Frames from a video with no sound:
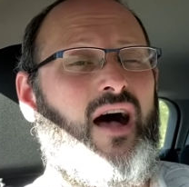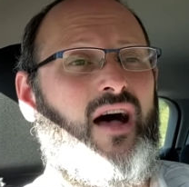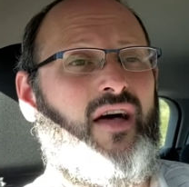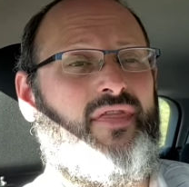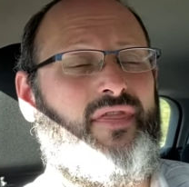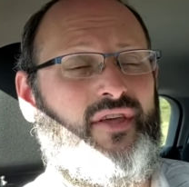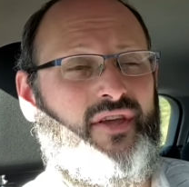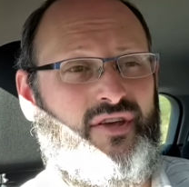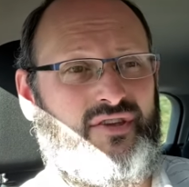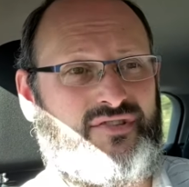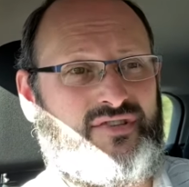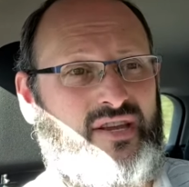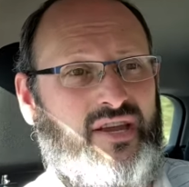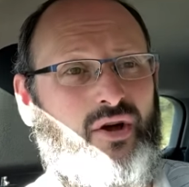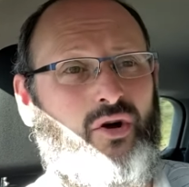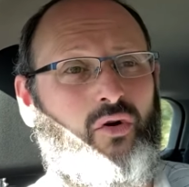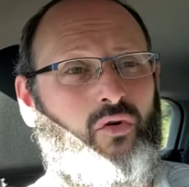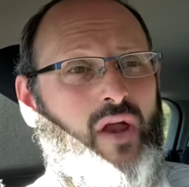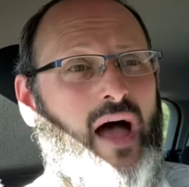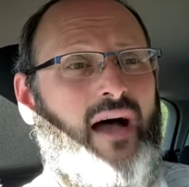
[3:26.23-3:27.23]
Thursday
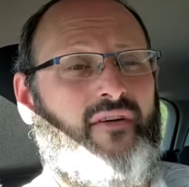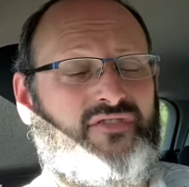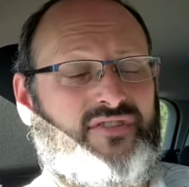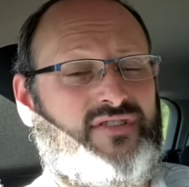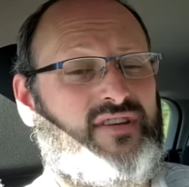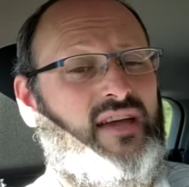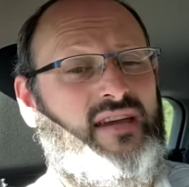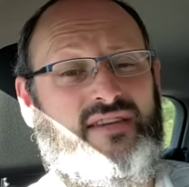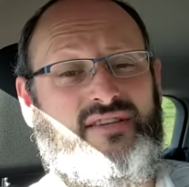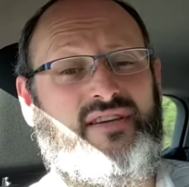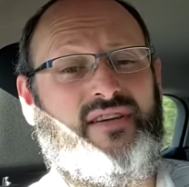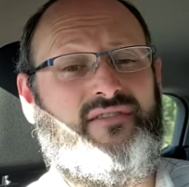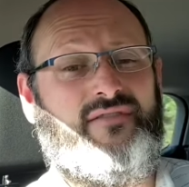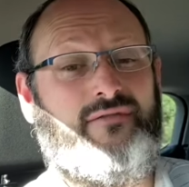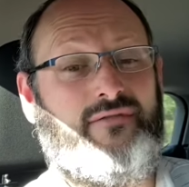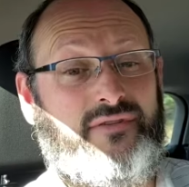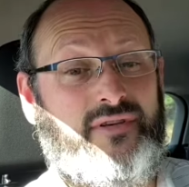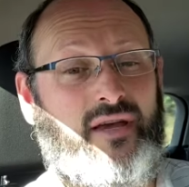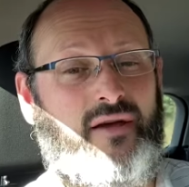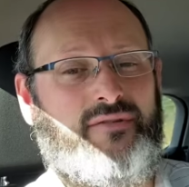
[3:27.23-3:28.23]
Hall have stated
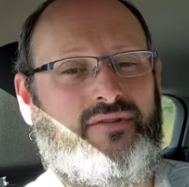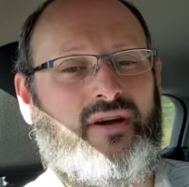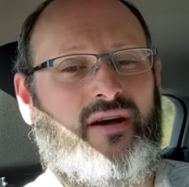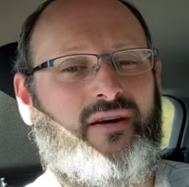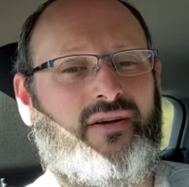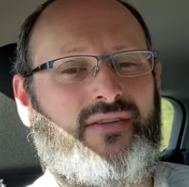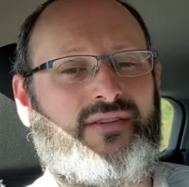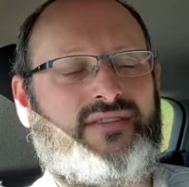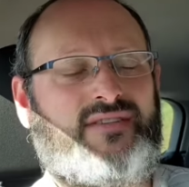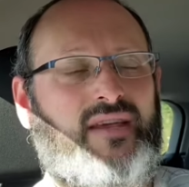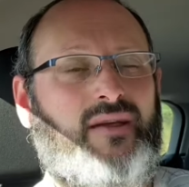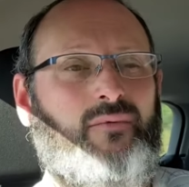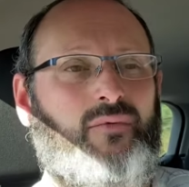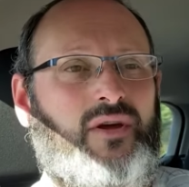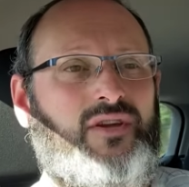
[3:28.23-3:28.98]
no dancing,